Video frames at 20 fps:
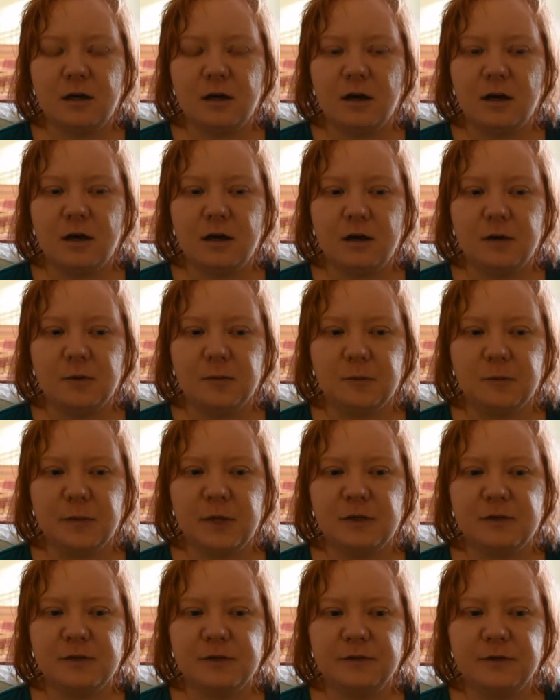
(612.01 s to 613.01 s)

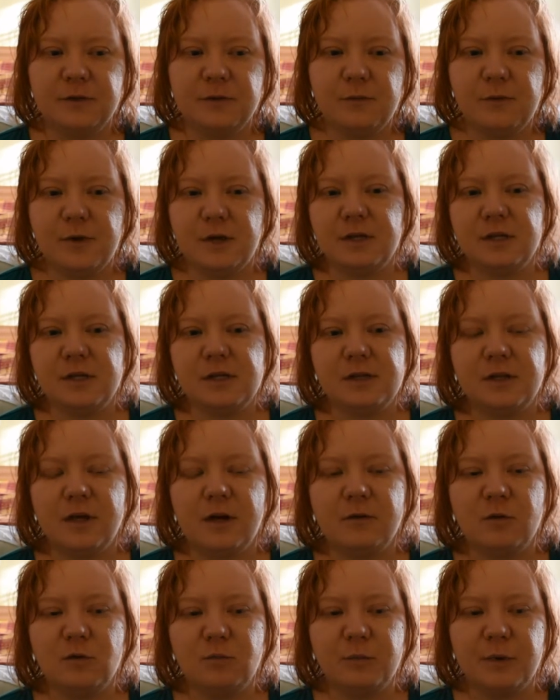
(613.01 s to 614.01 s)
of the fact that
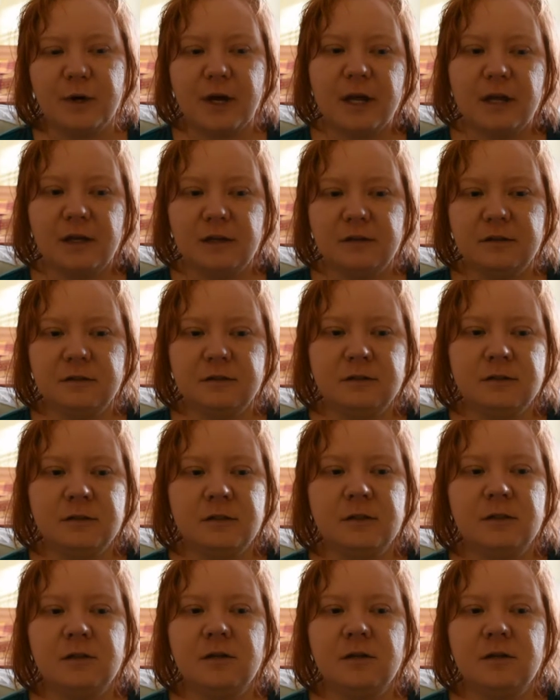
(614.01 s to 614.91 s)
our brain